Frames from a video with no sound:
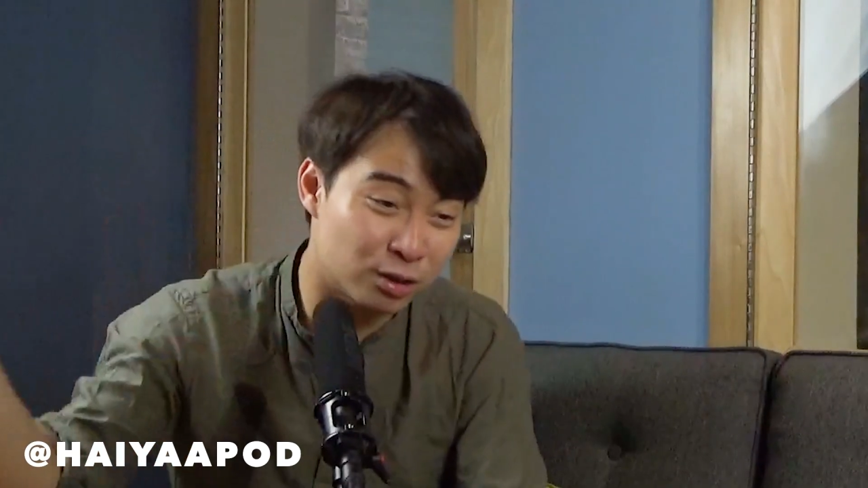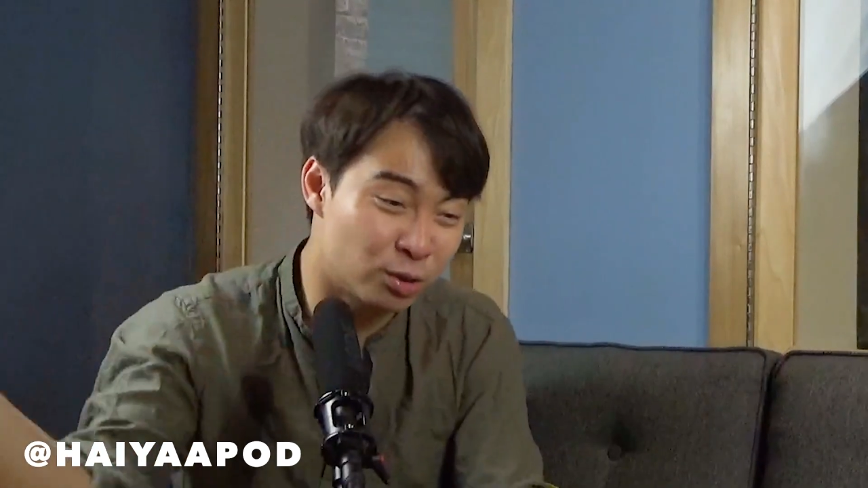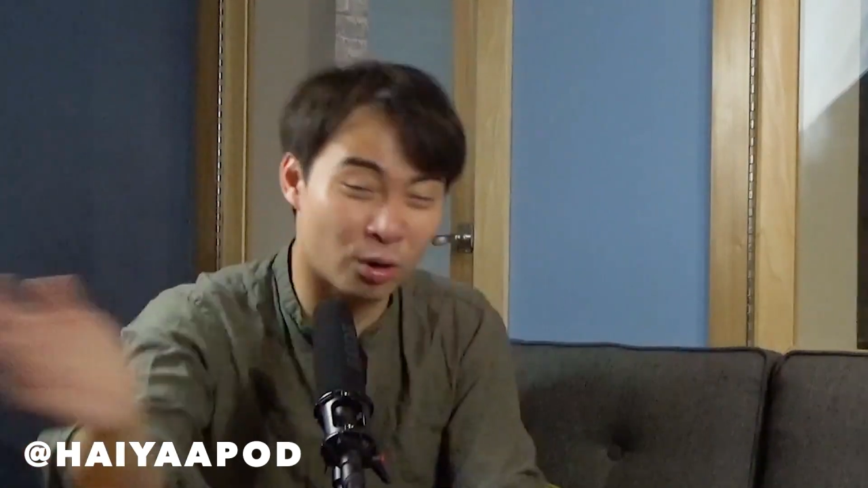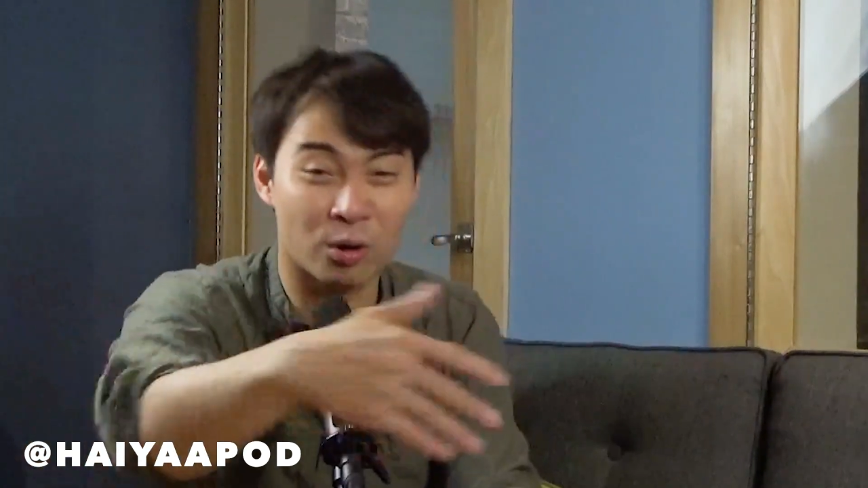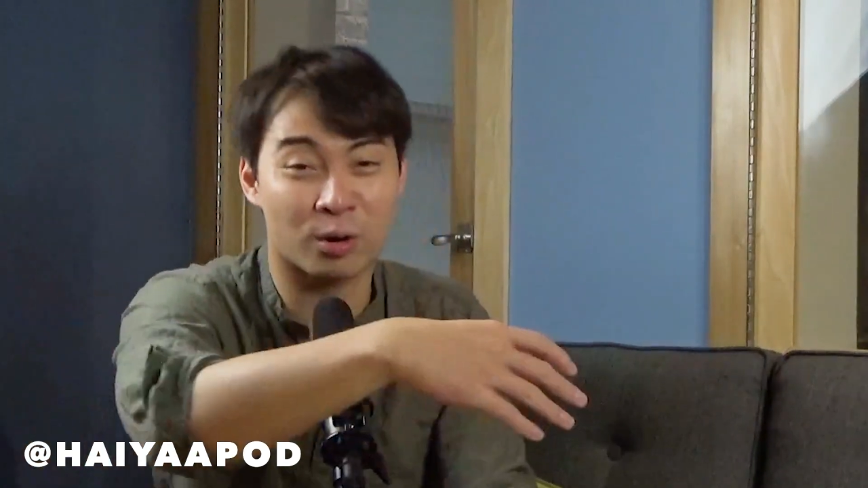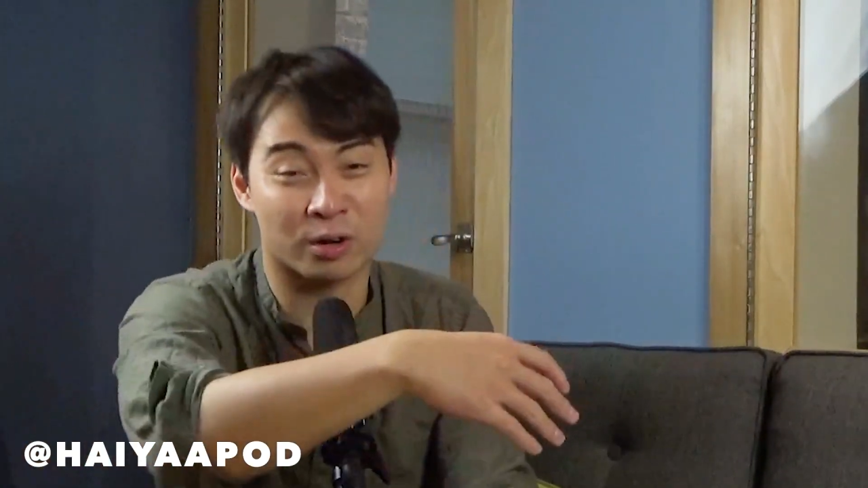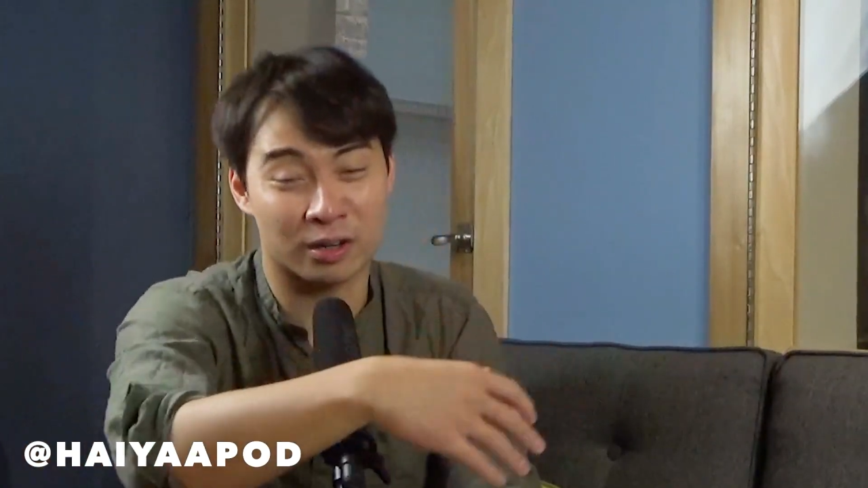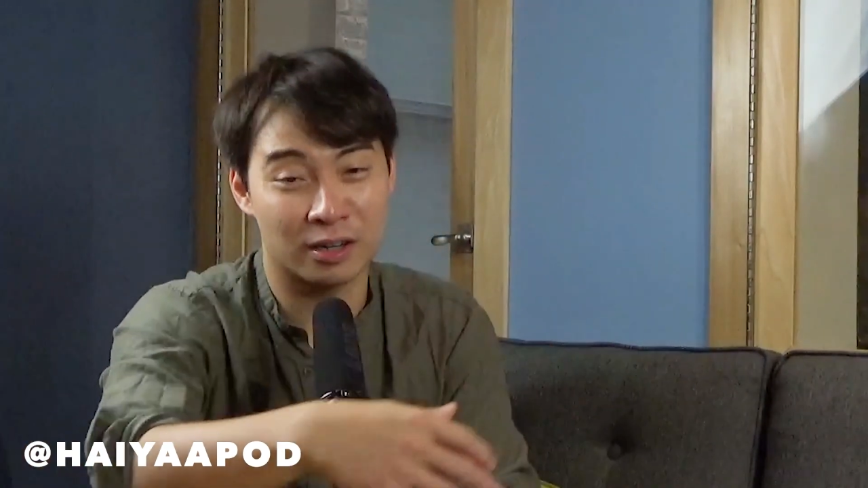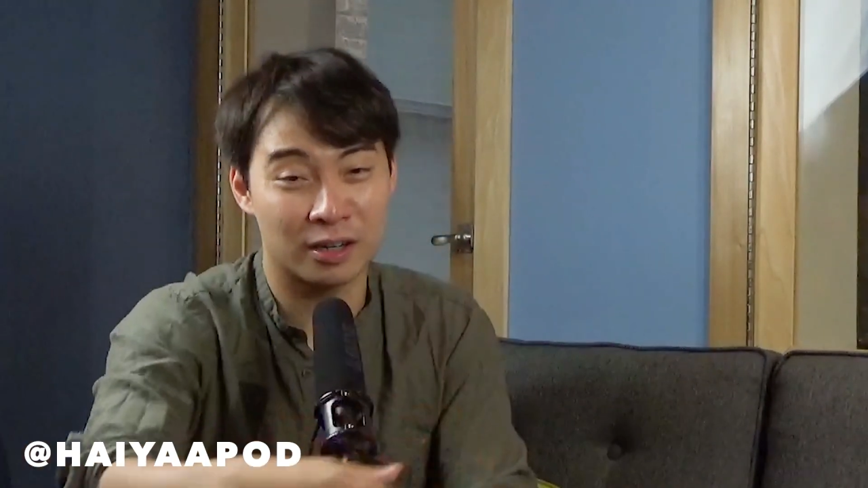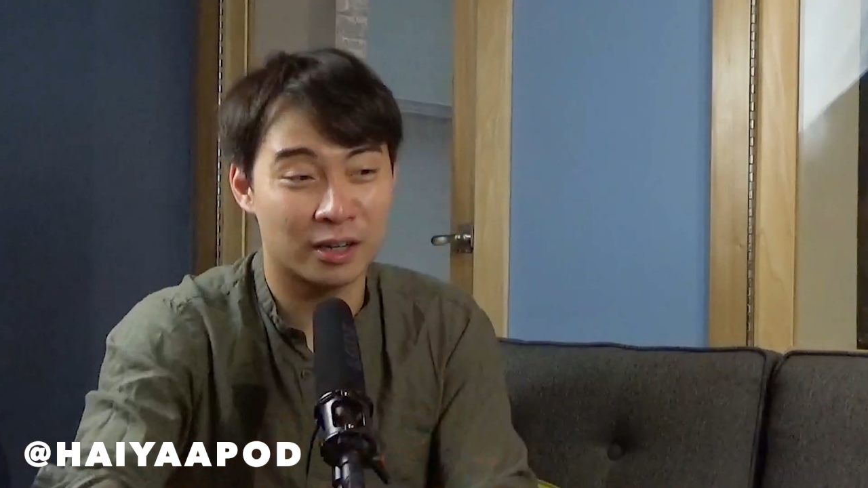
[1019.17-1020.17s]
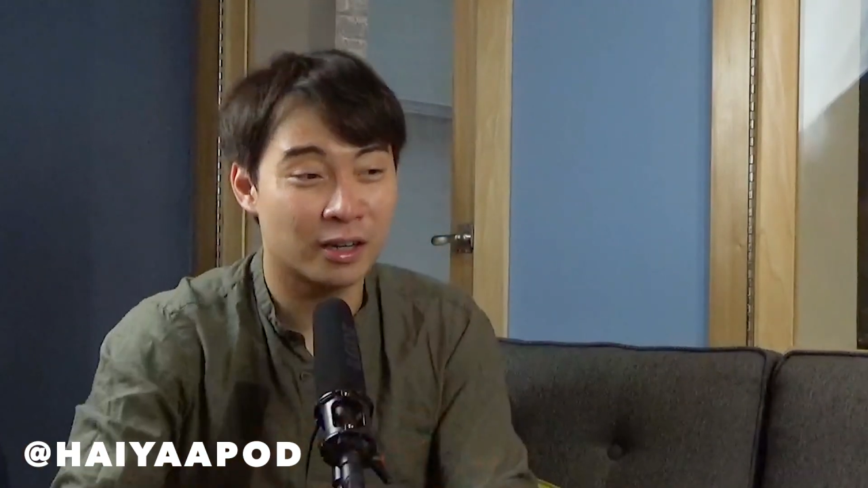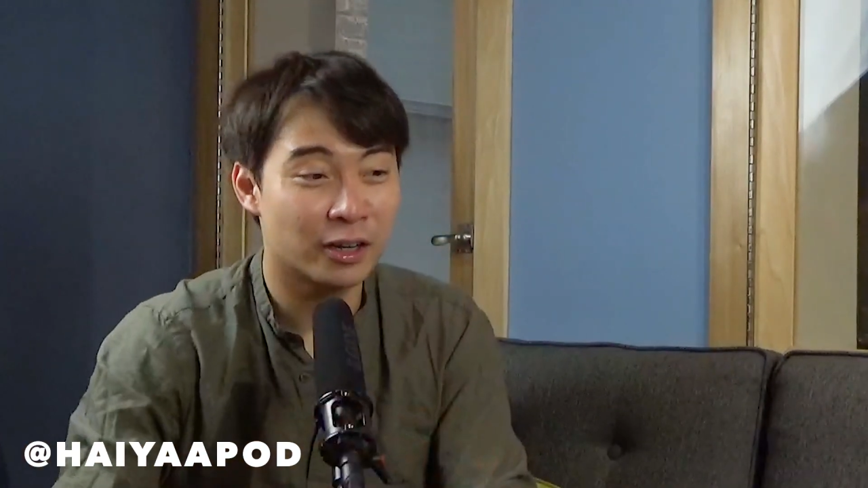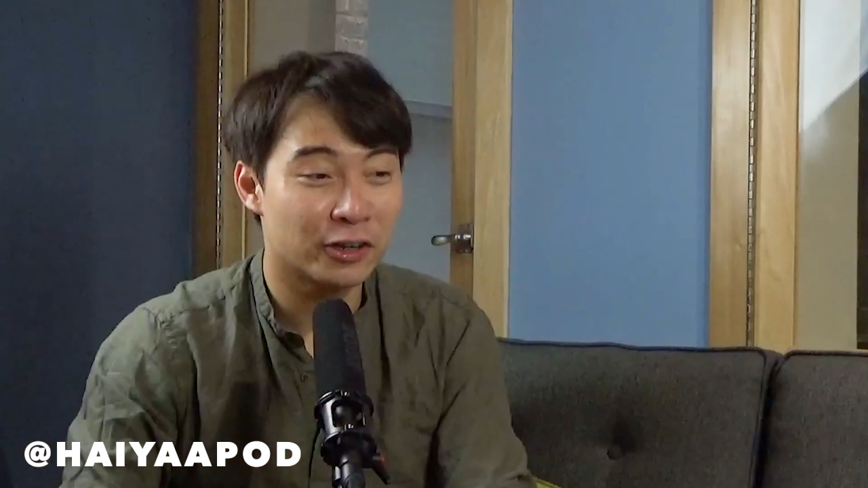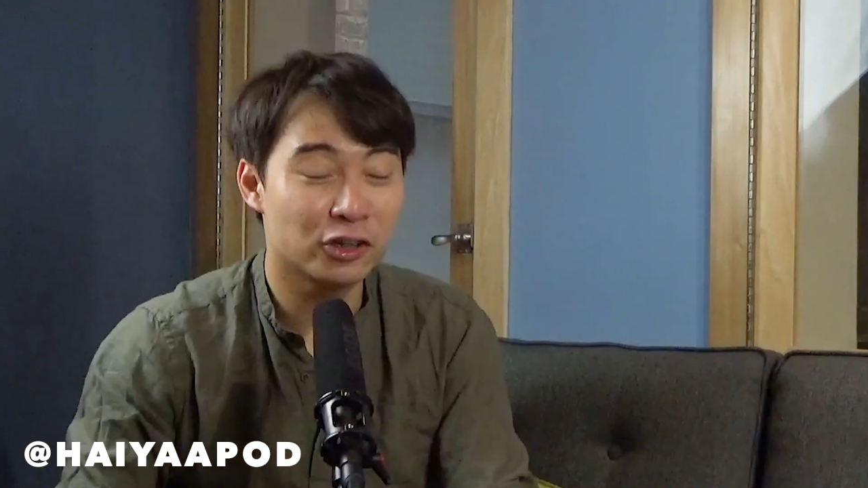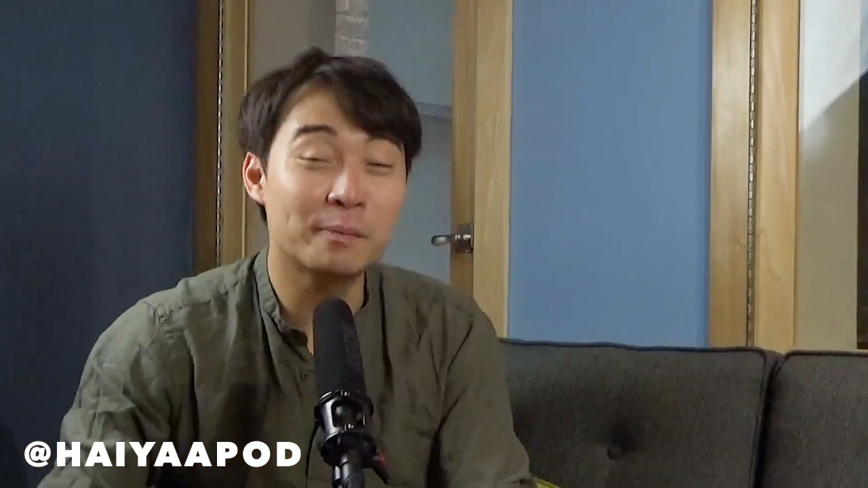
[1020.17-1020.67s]
door.
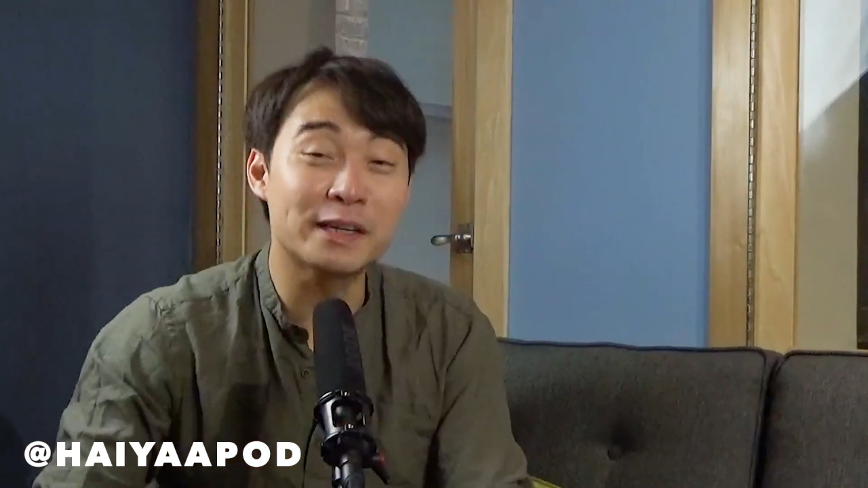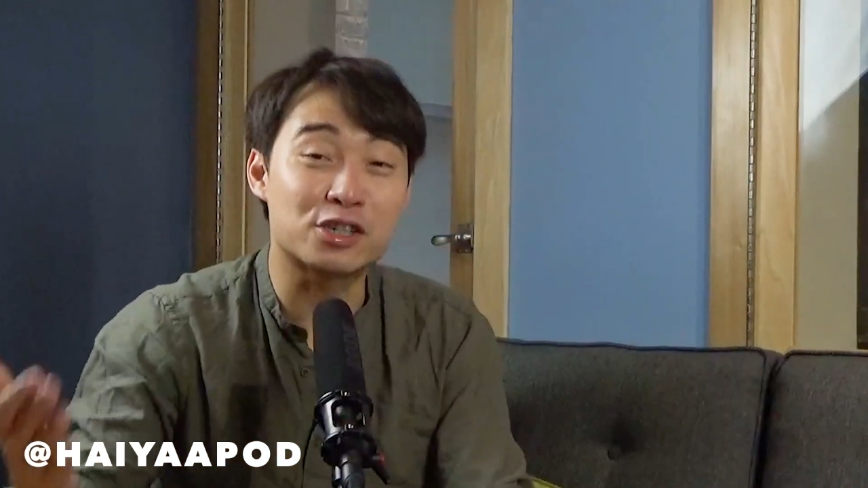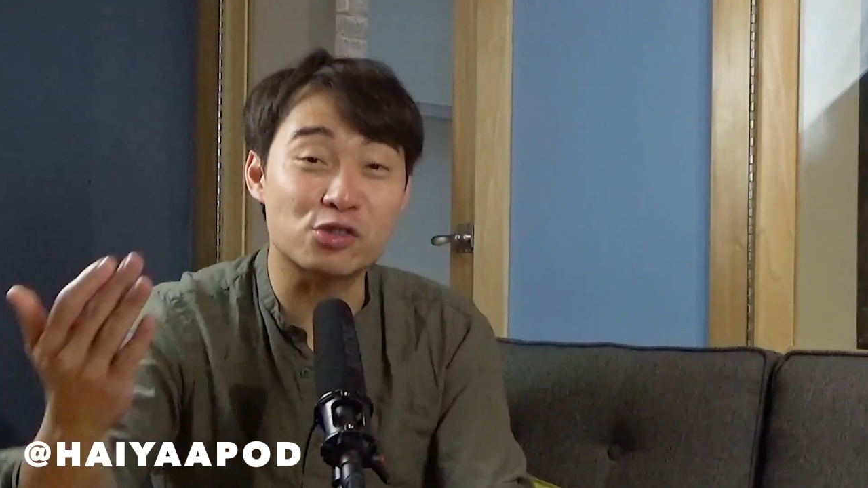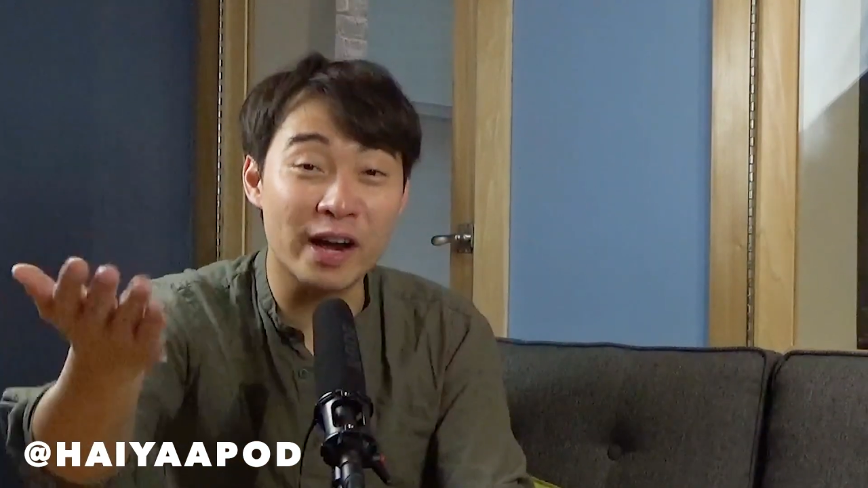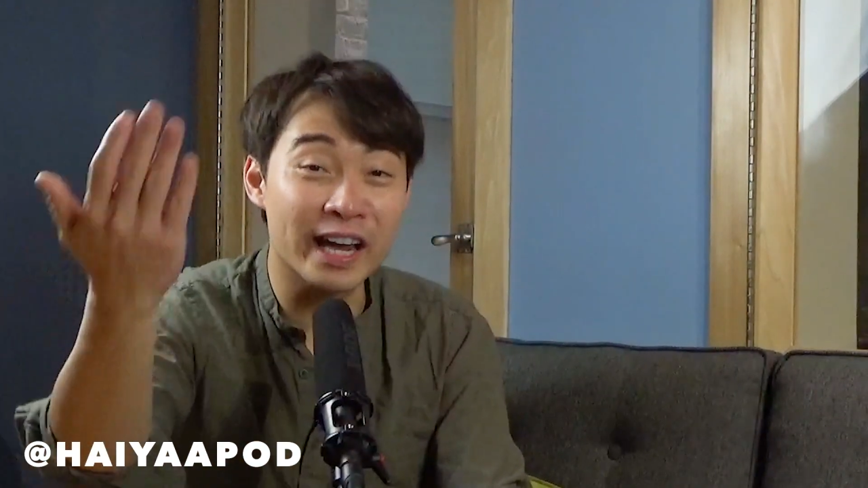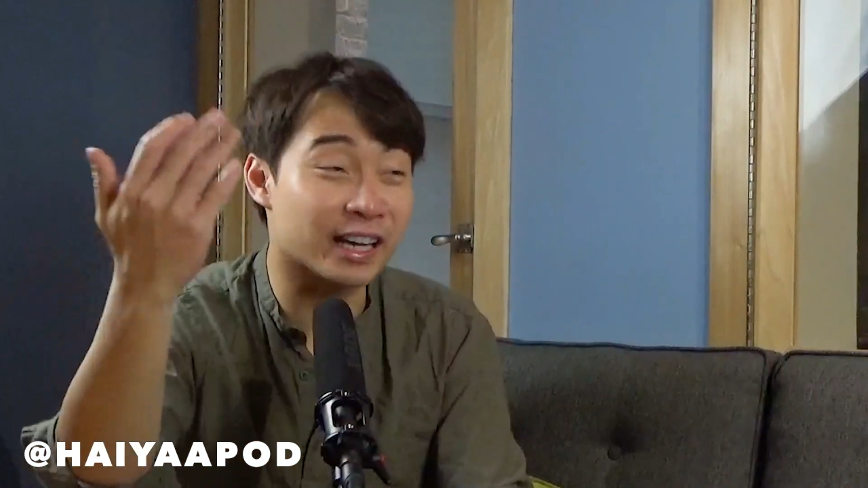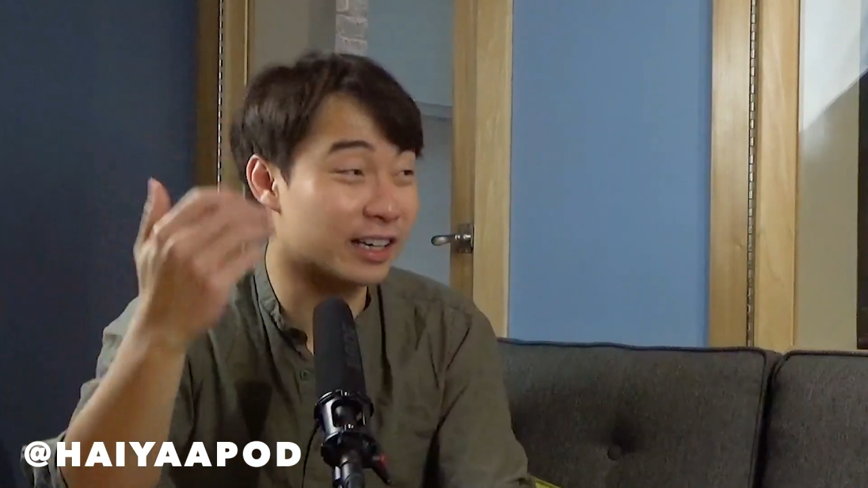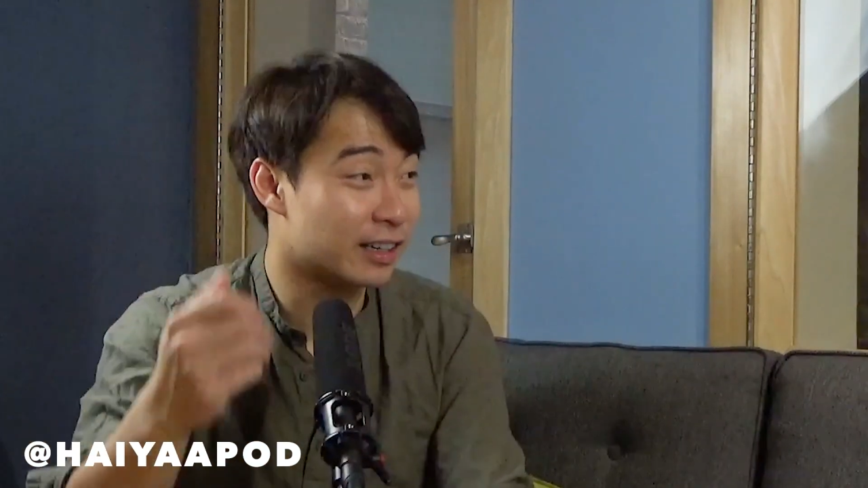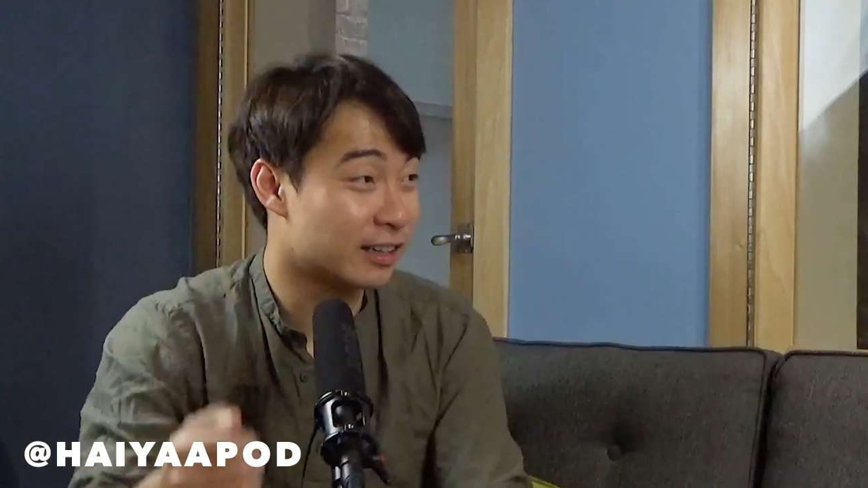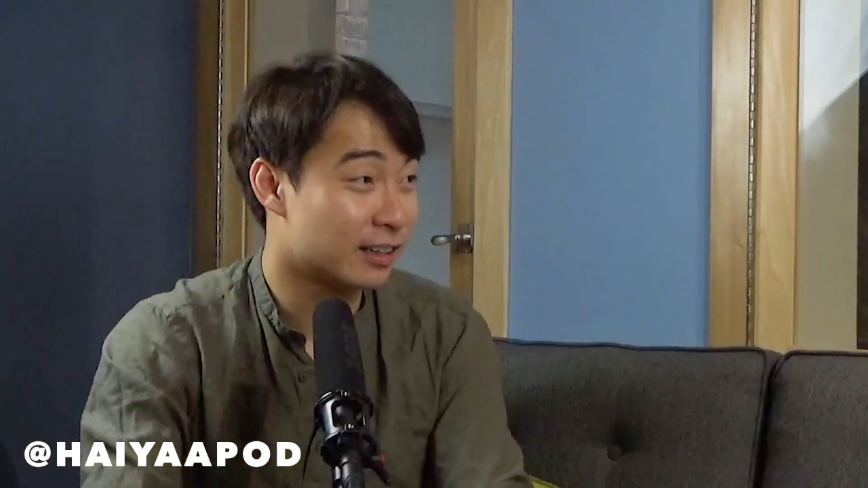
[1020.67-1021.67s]
You be Drake.